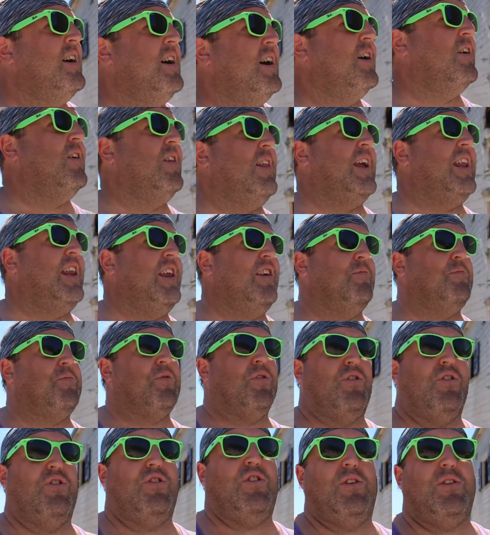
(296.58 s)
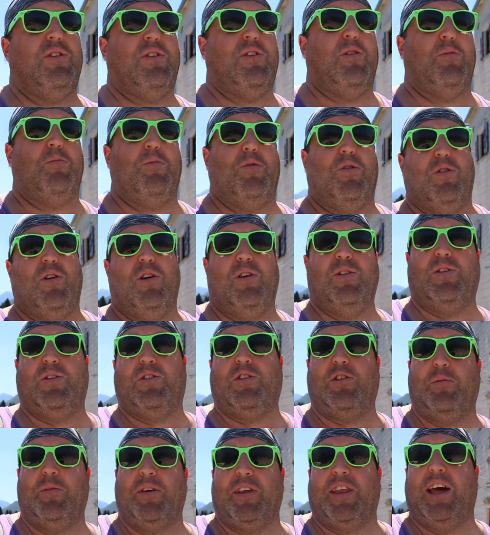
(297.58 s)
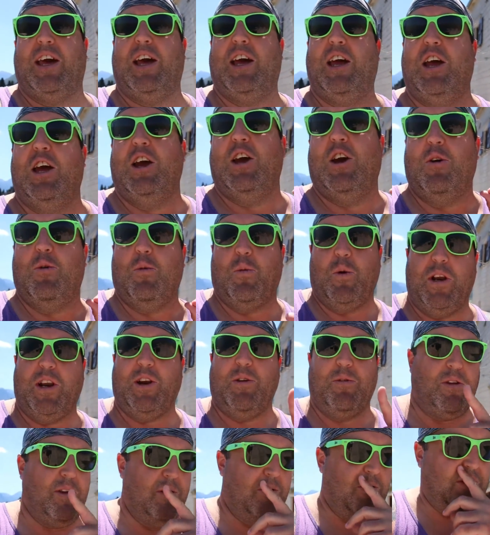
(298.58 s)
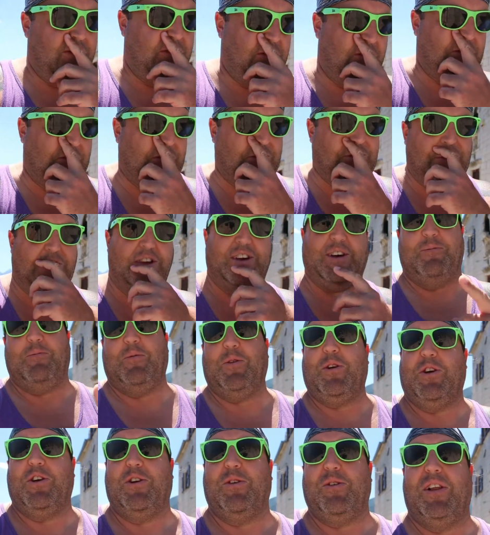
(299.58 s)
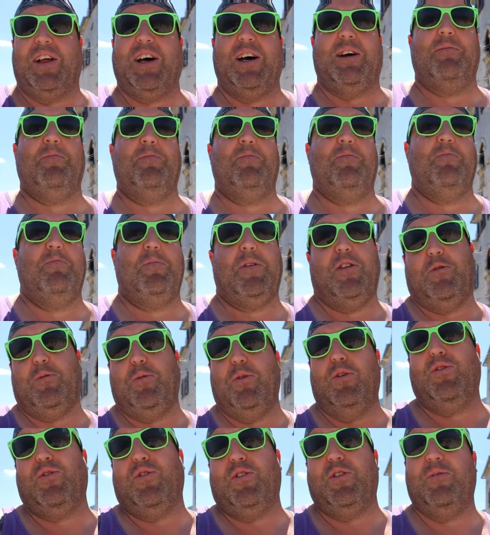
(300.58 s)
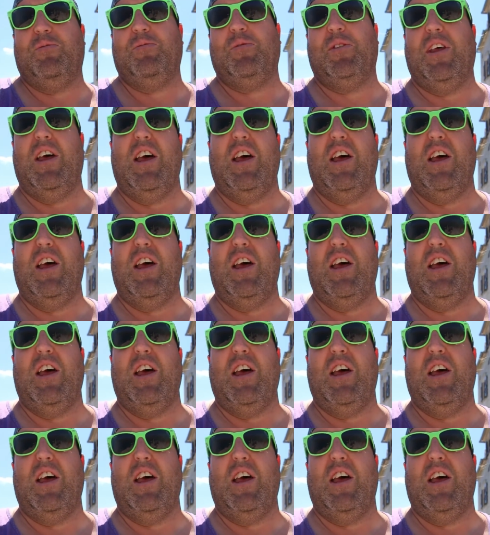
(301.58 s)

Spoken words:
Our Lady of Peralt or something like that. We didn't really research this a lot. We don't know a lot, but it's beautiful.